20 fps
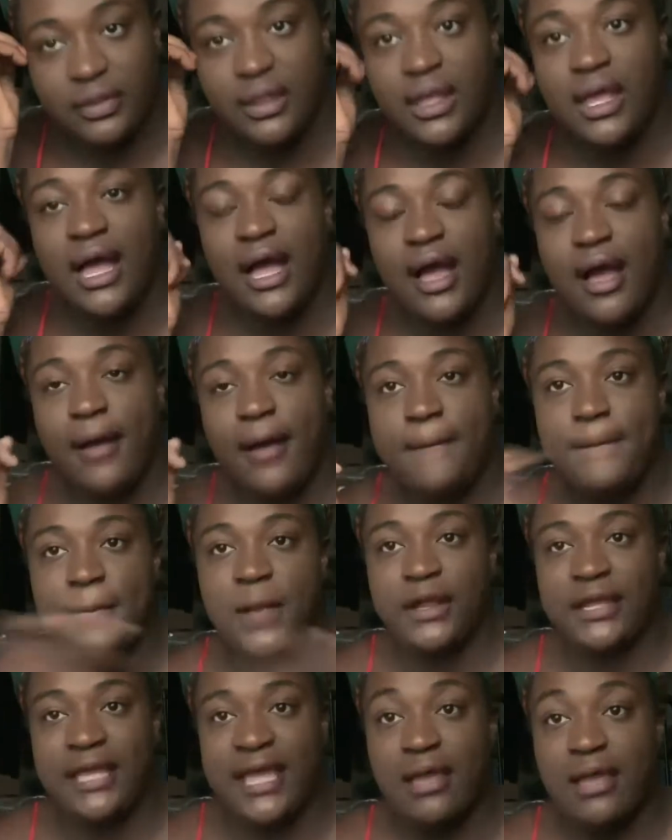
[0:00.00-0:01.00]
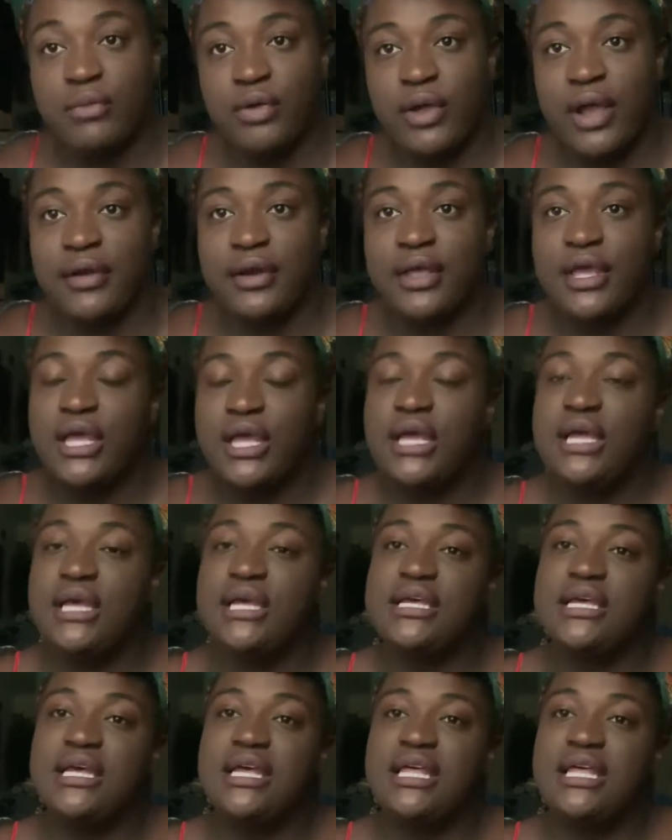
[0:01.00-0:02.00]
our campground.
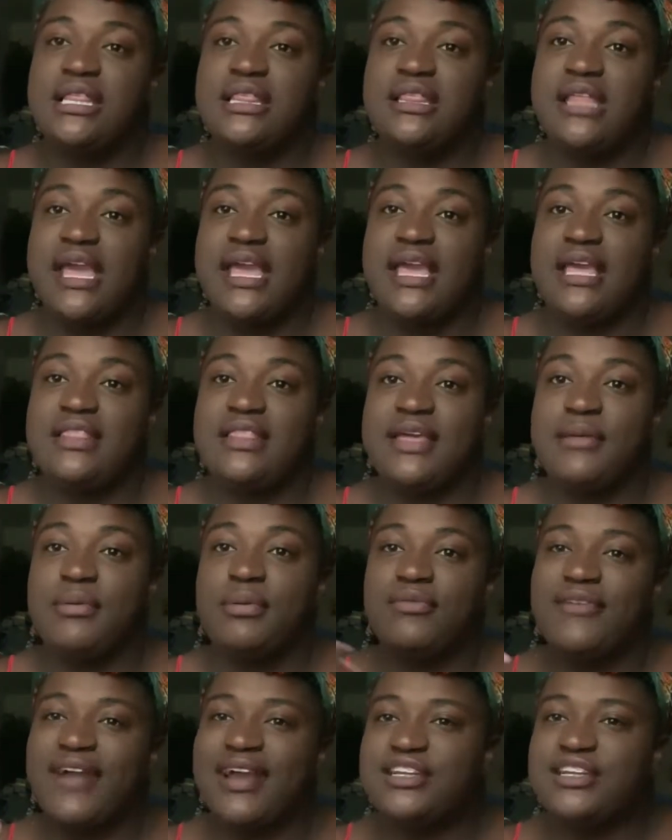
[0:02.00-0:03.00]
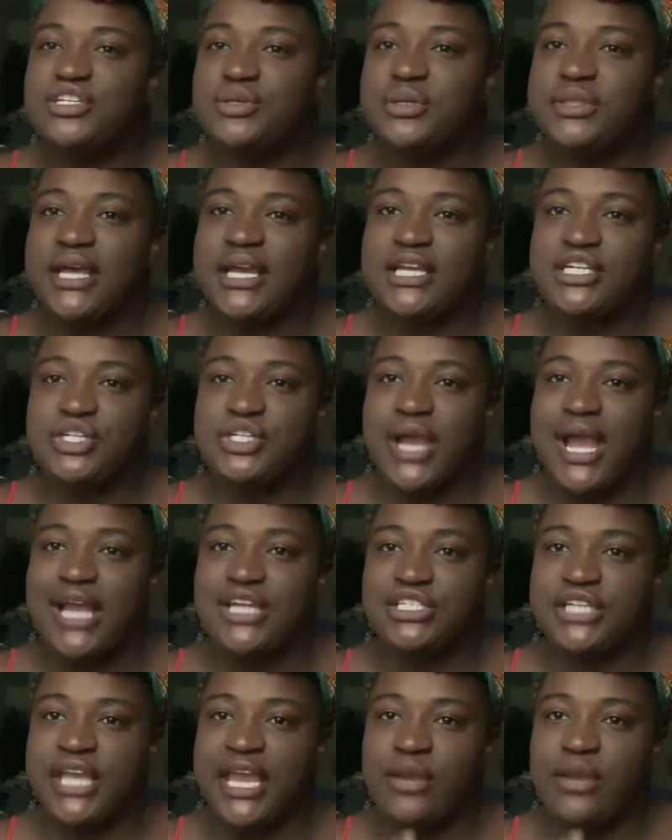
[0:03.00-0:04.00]
They provide you with like a trash
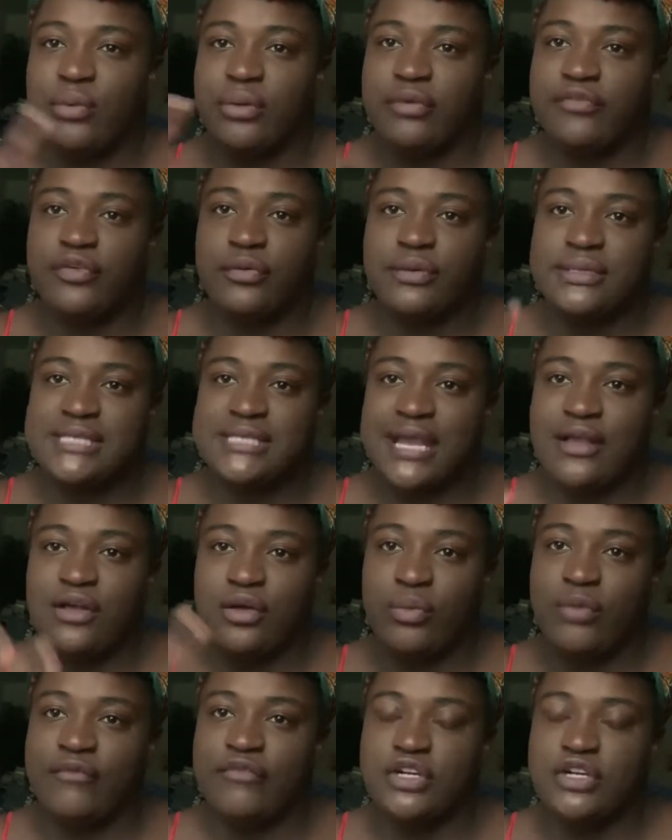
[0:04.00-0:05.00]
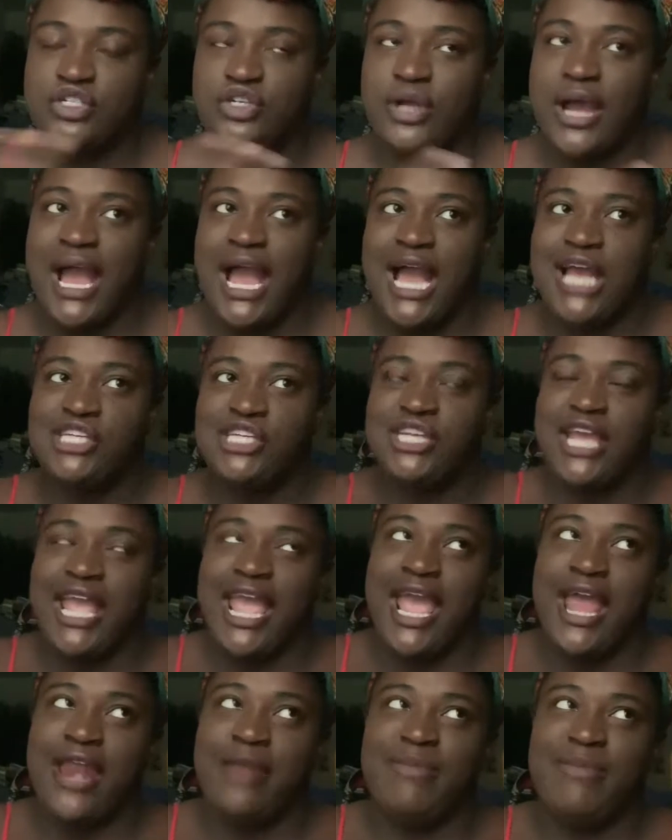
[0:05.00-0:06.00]
can, one for recycle, one for trash,
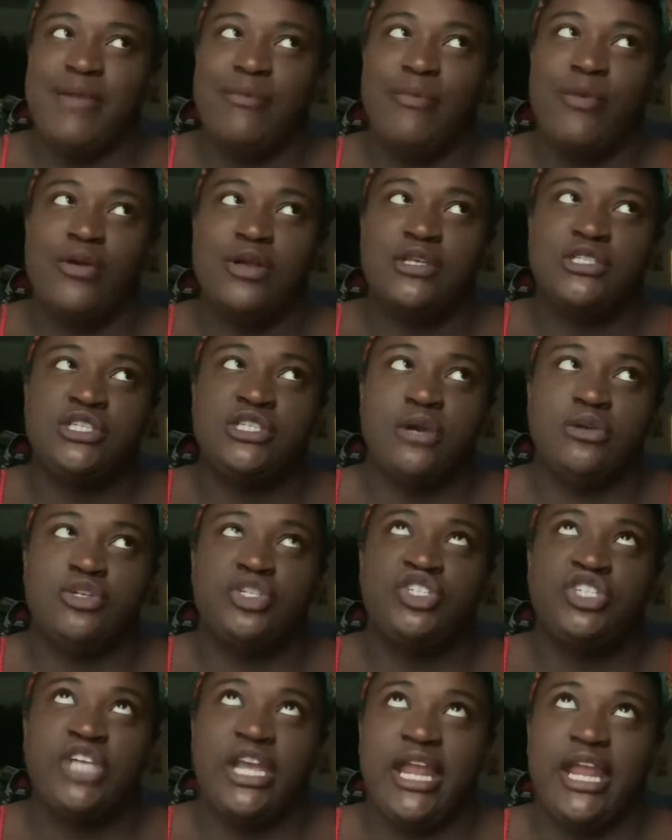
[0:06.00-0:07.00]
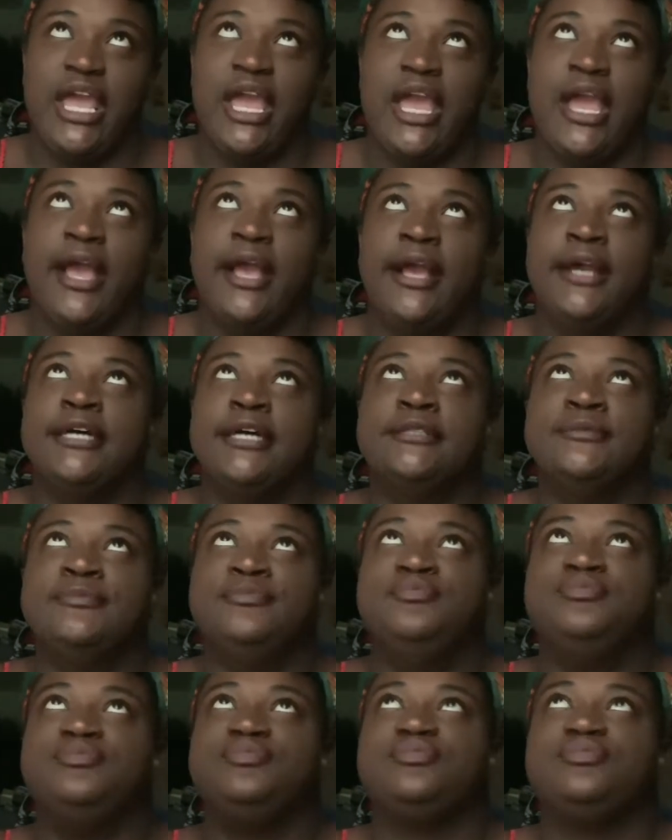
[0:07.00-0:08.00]
and people are so shitty.
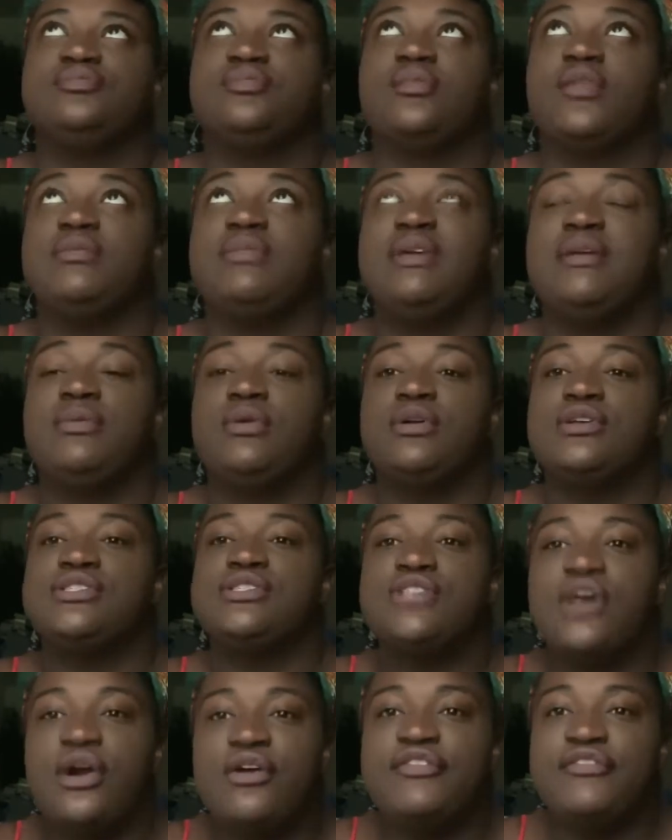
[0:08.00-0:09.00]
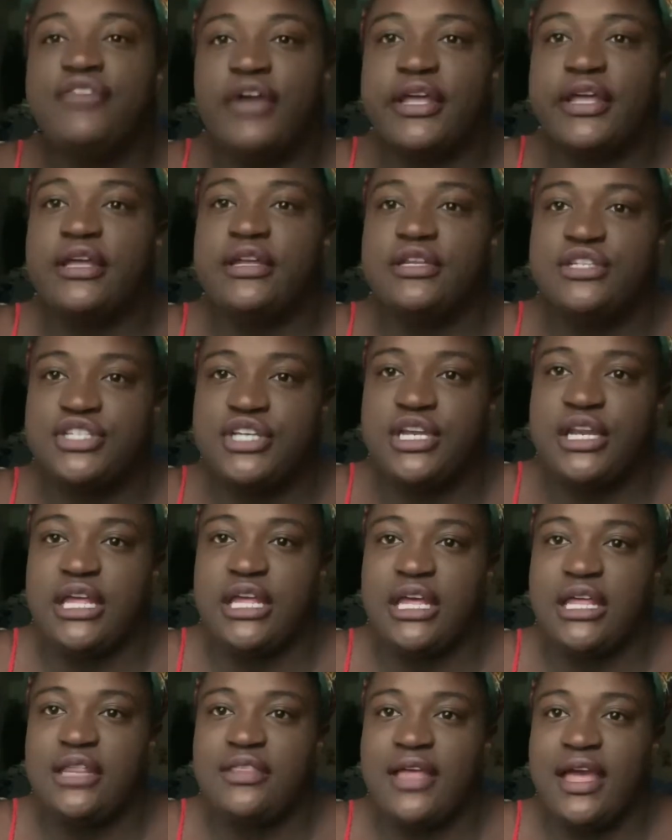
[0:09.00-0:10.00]
People are so fucking
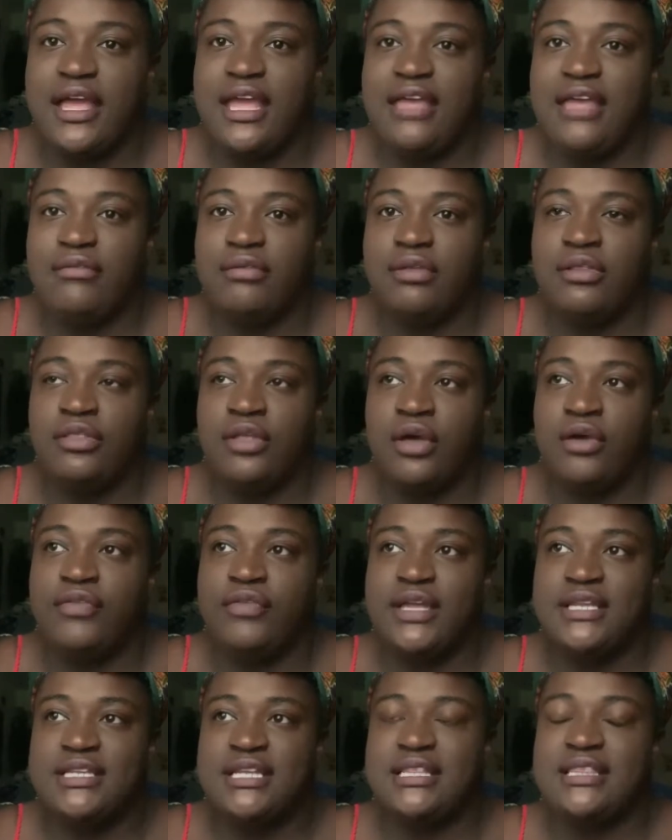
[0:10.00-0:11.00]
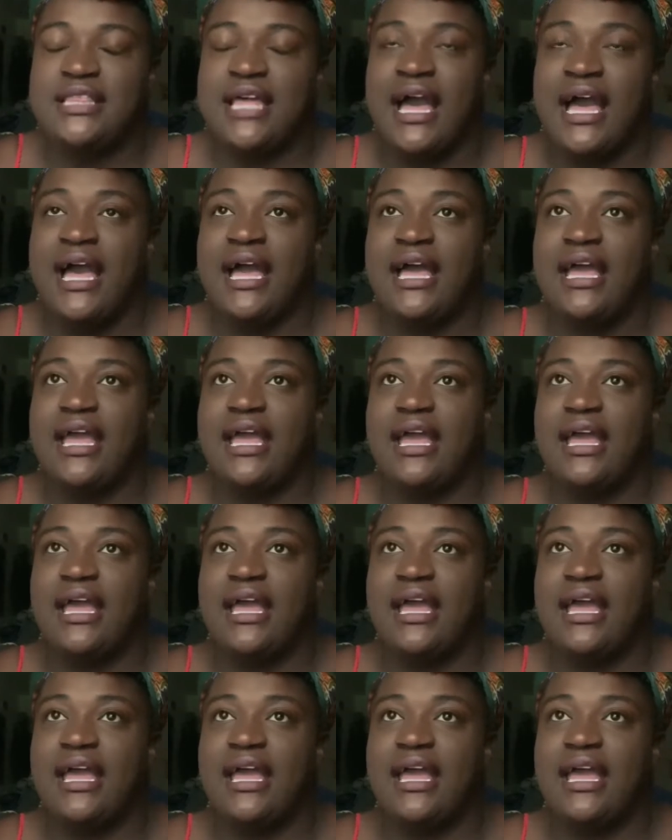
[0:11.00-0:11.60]
shitty that even though they did that,